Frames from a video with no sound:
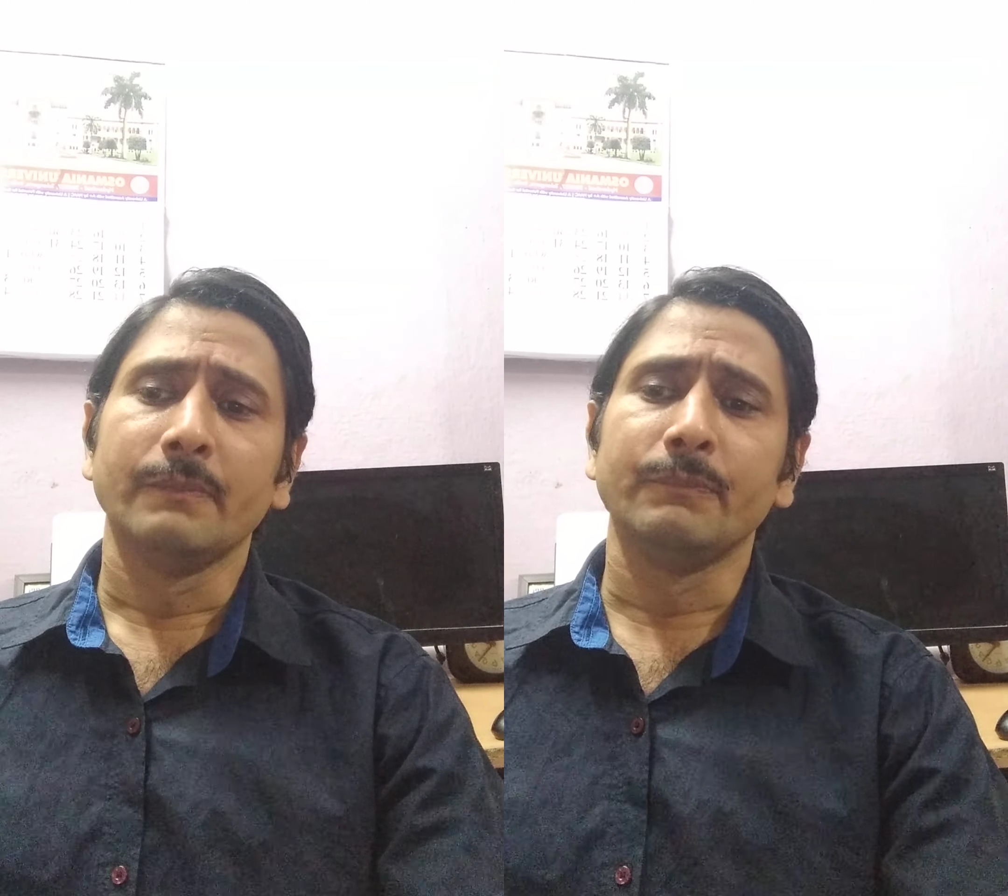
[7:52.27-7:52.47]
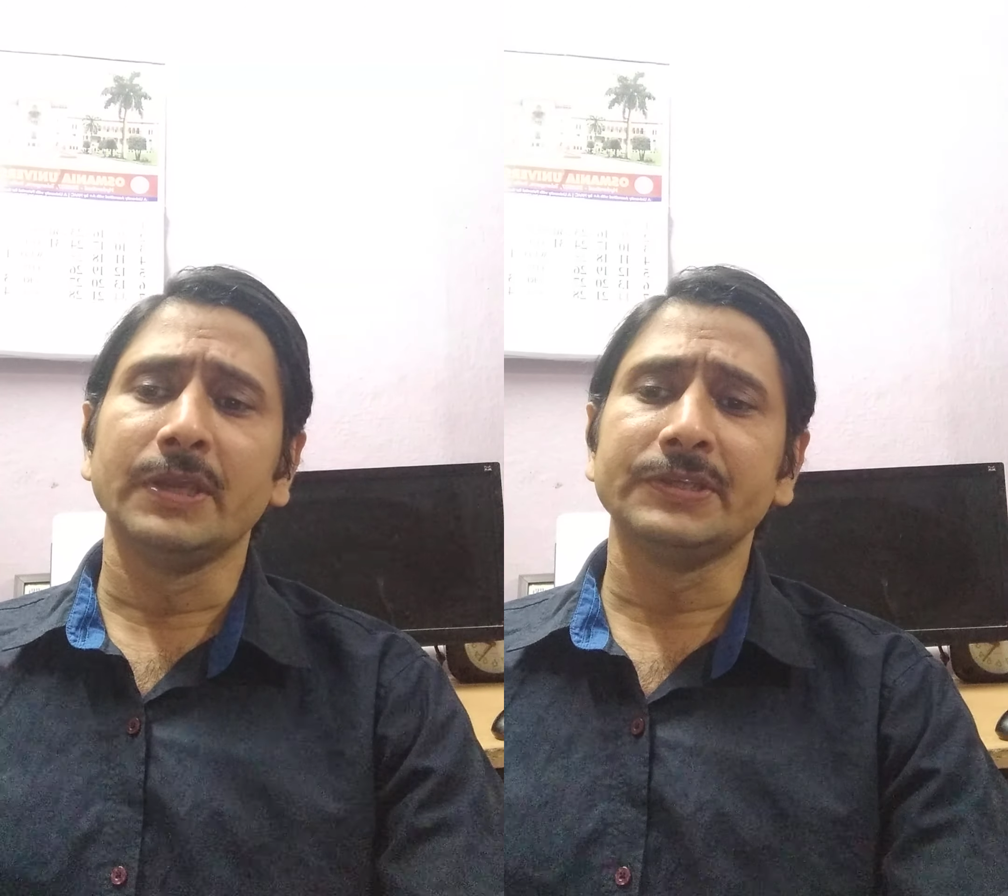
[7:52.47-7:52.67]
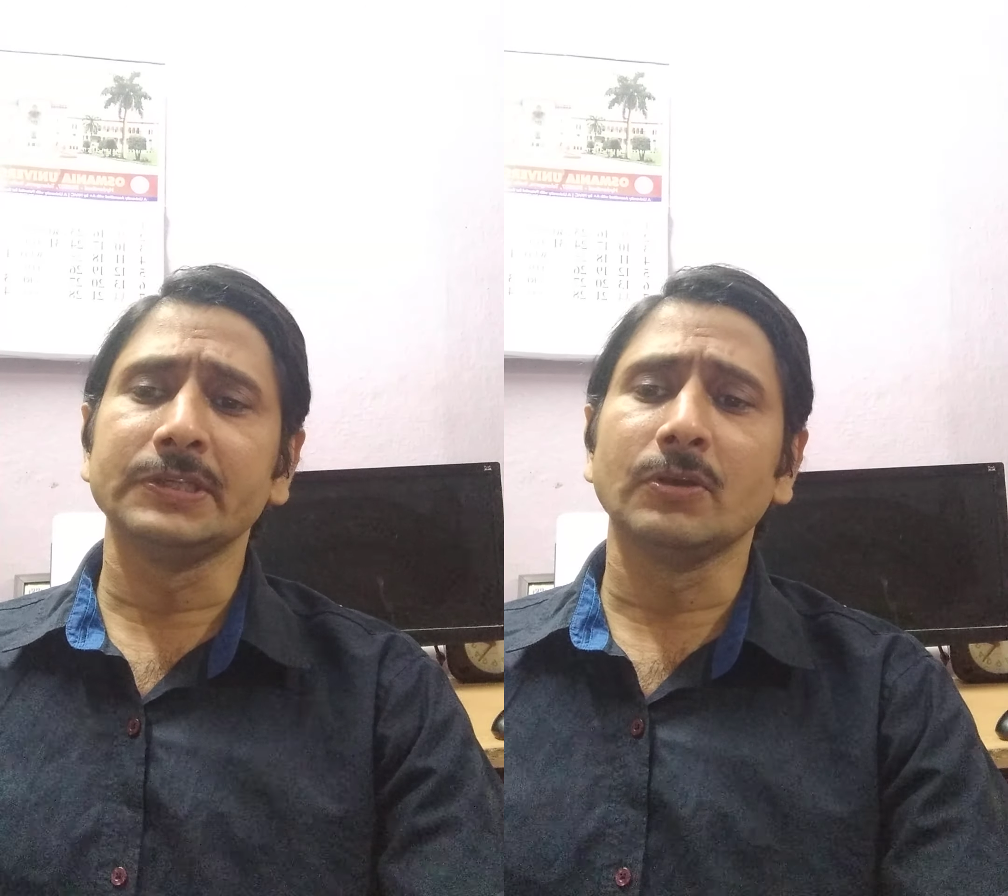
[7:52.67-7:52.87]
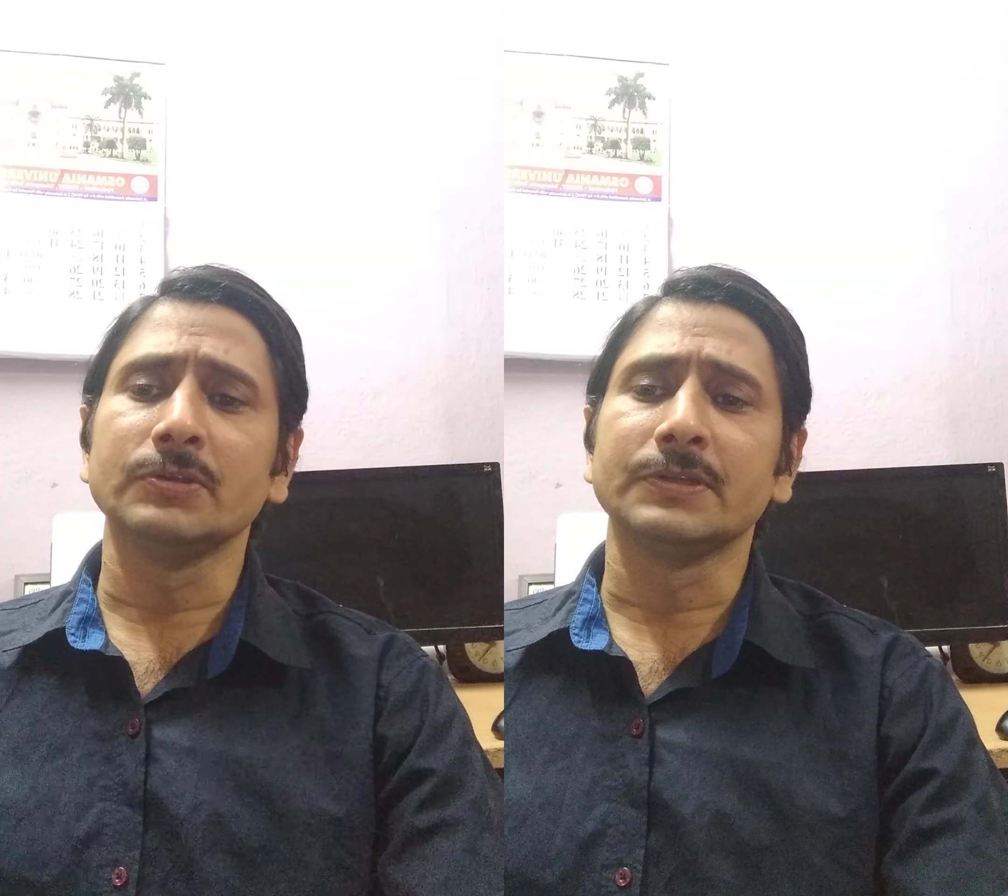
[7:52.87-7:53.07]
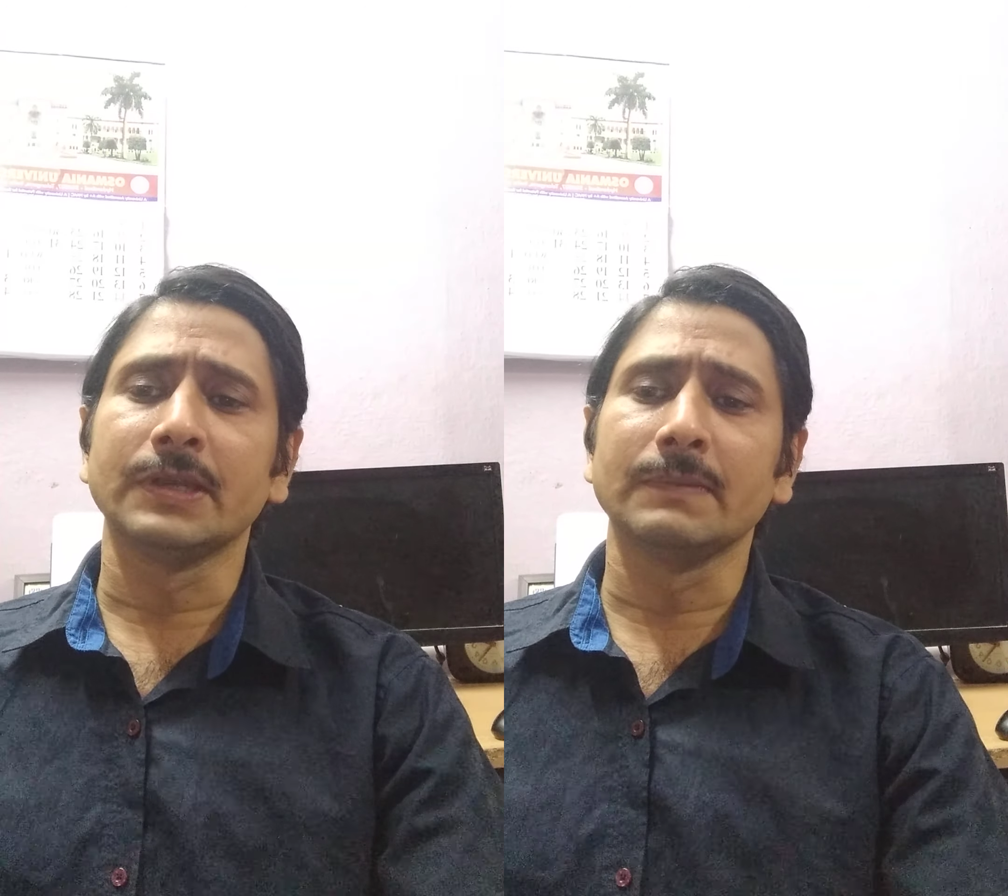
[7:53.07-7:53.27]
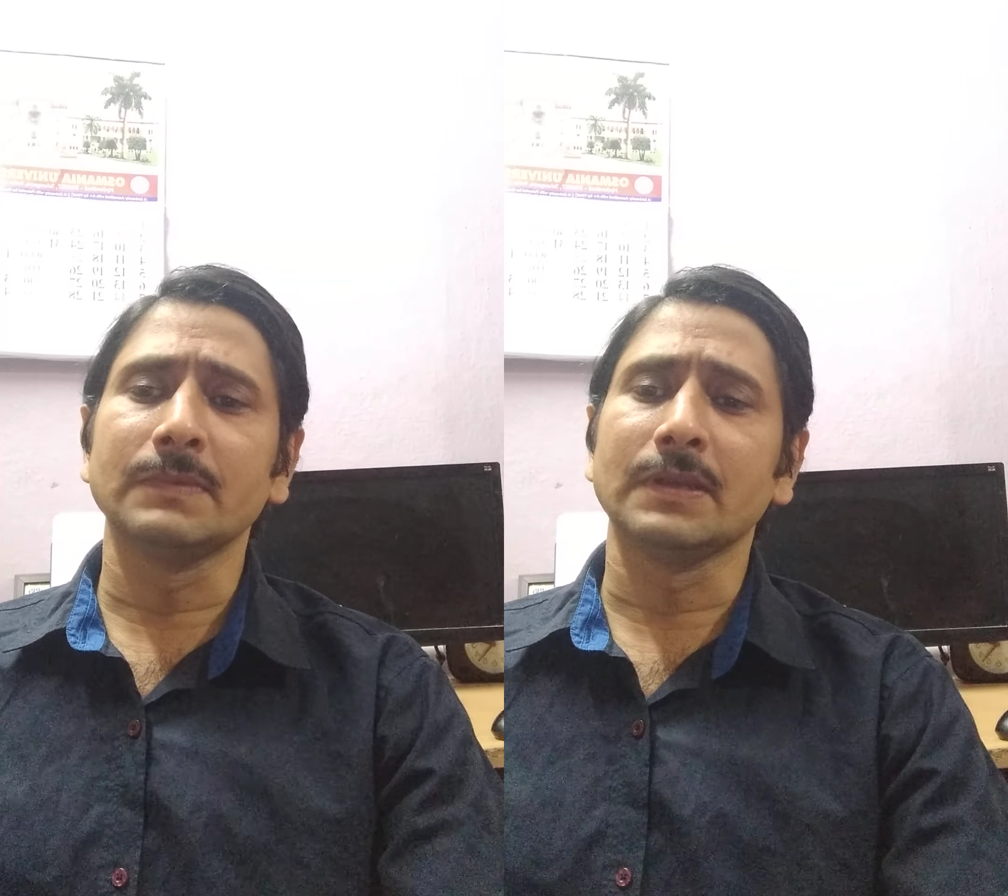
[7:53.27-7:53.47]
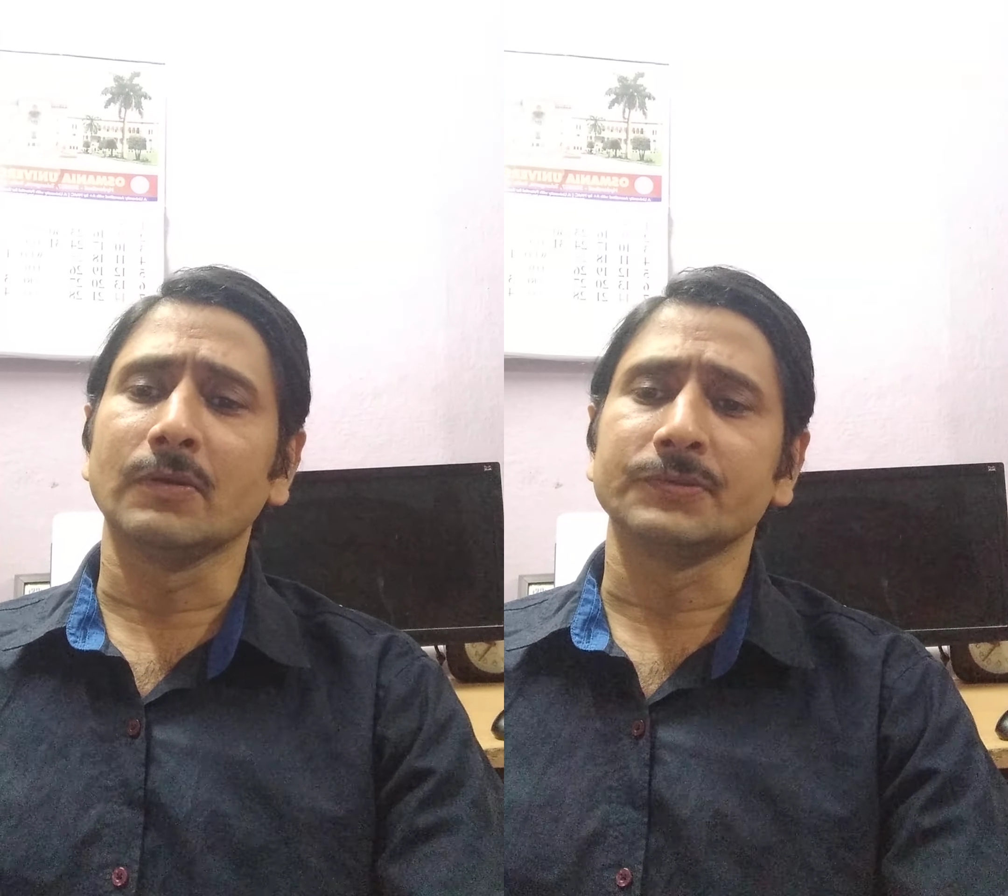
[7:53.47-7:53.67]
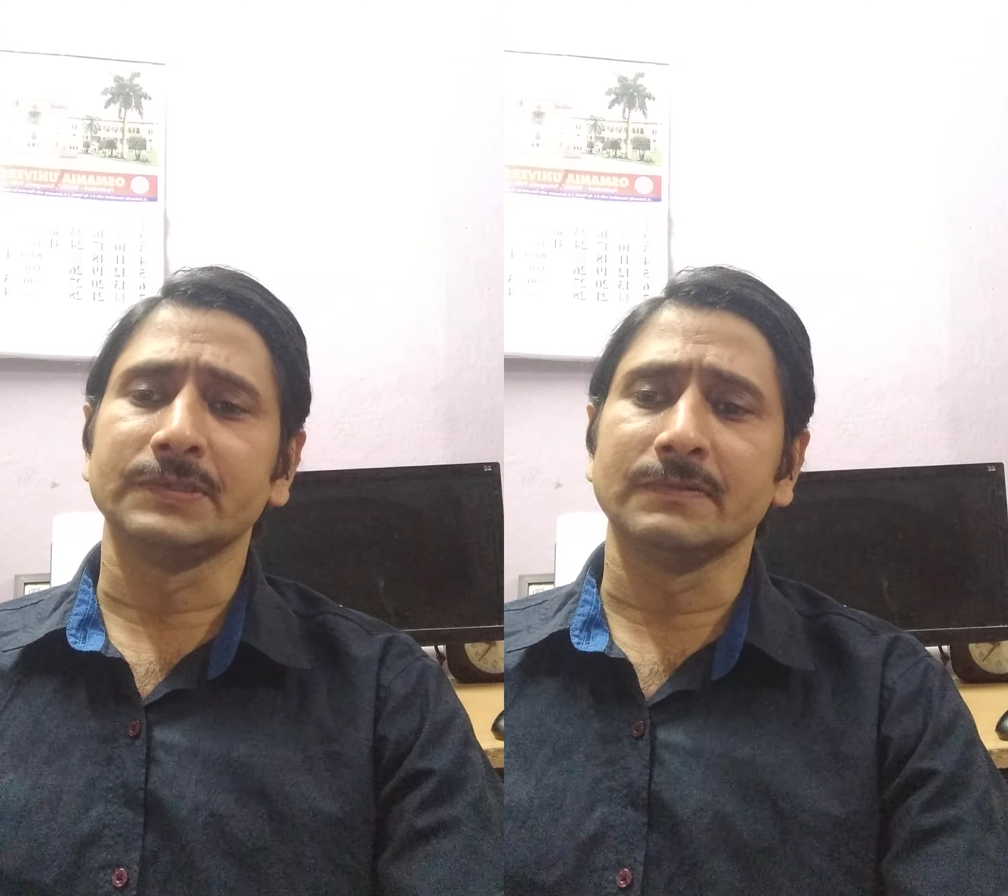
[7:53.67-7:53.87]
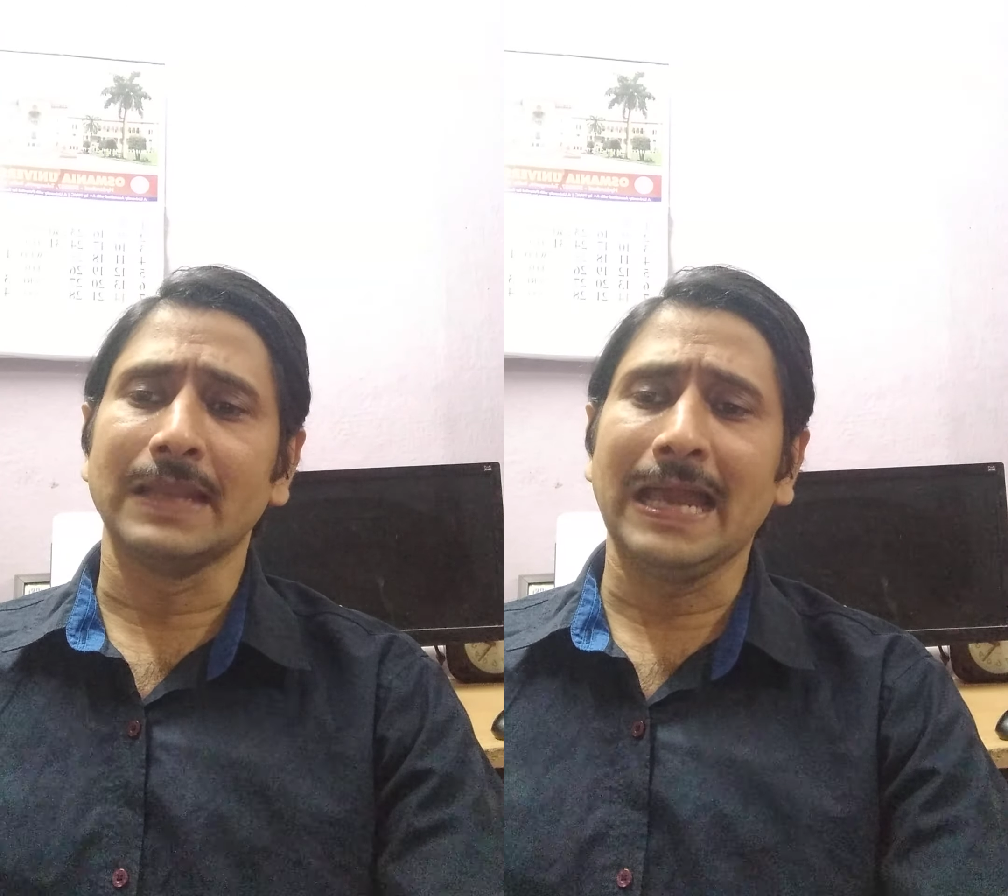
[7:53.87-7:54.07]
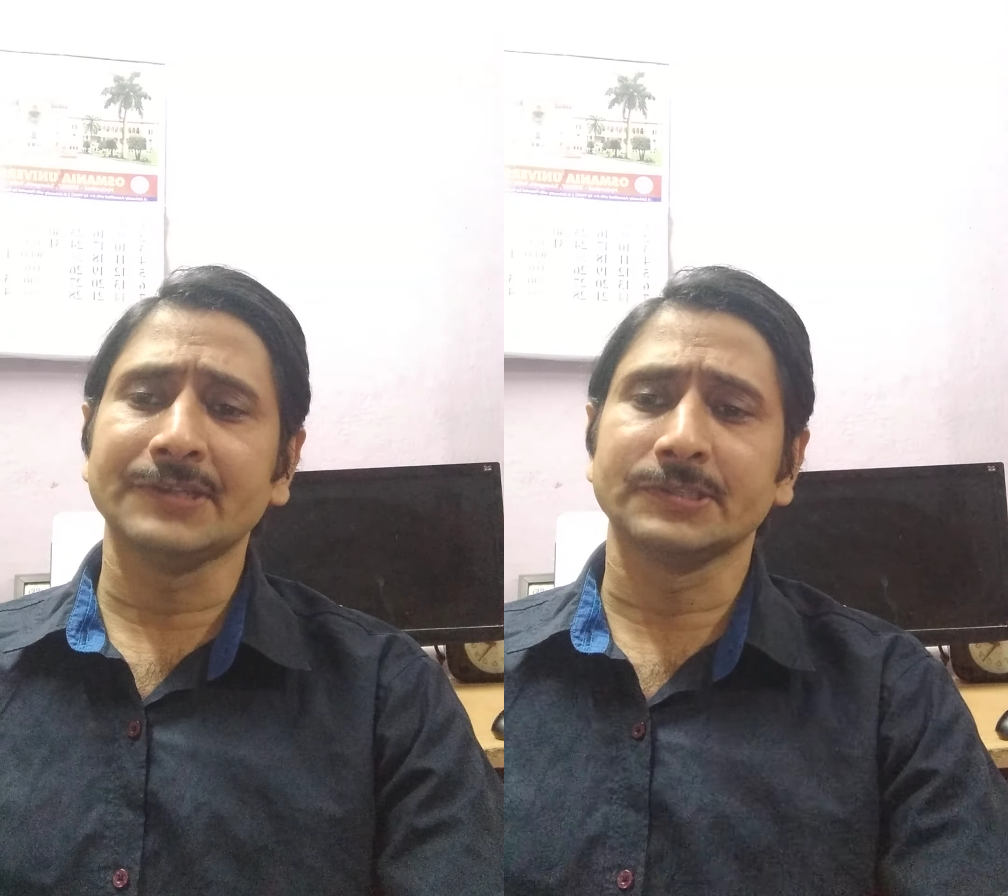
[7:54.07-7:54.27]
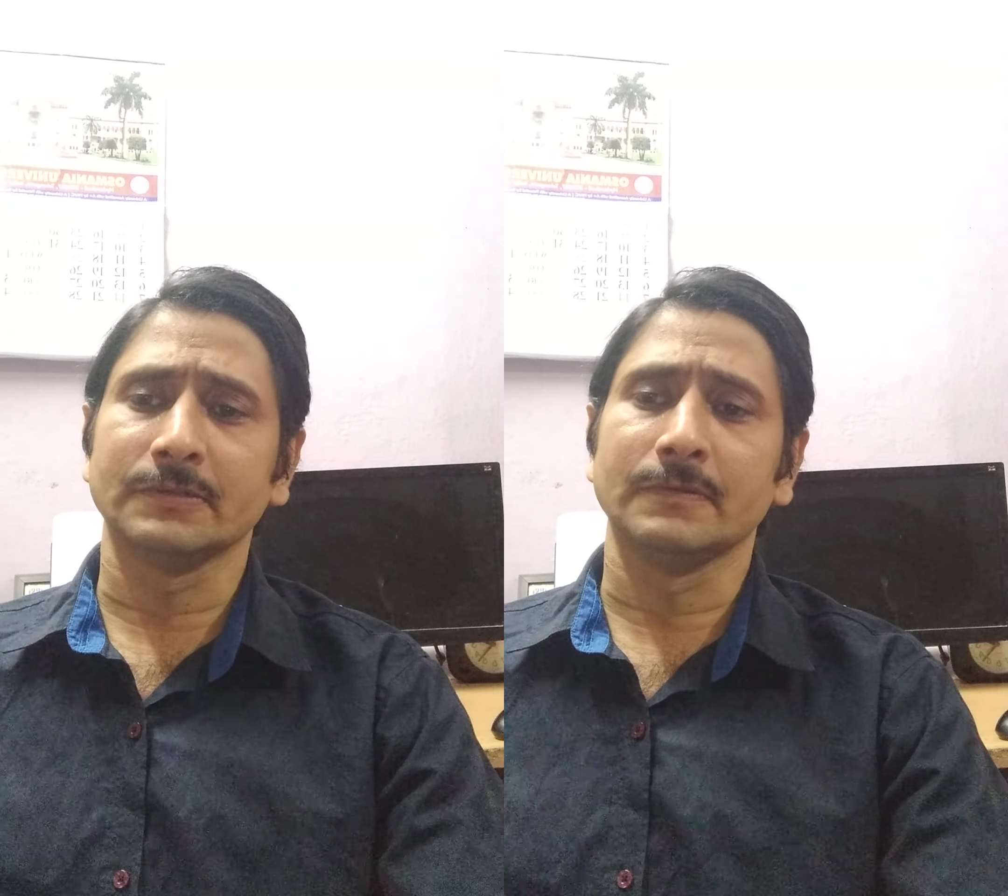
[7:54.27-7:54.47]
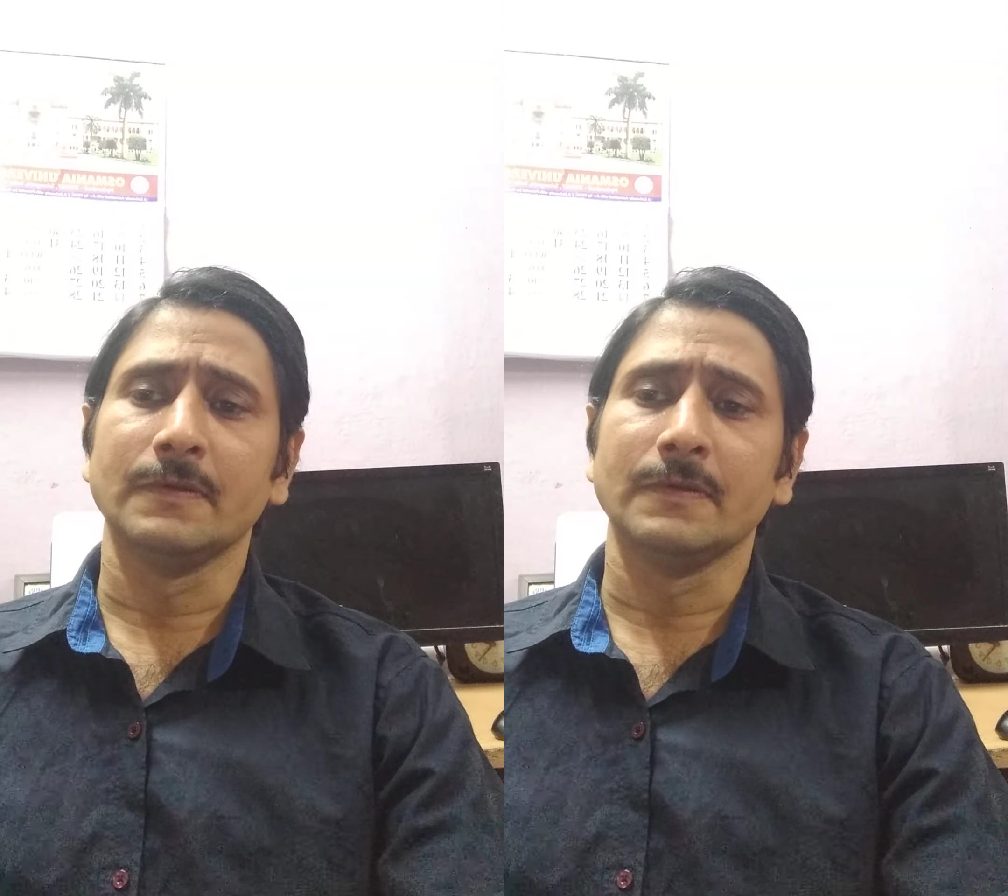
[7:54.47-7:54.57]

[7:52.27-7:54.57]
basing on the criminal or civil action.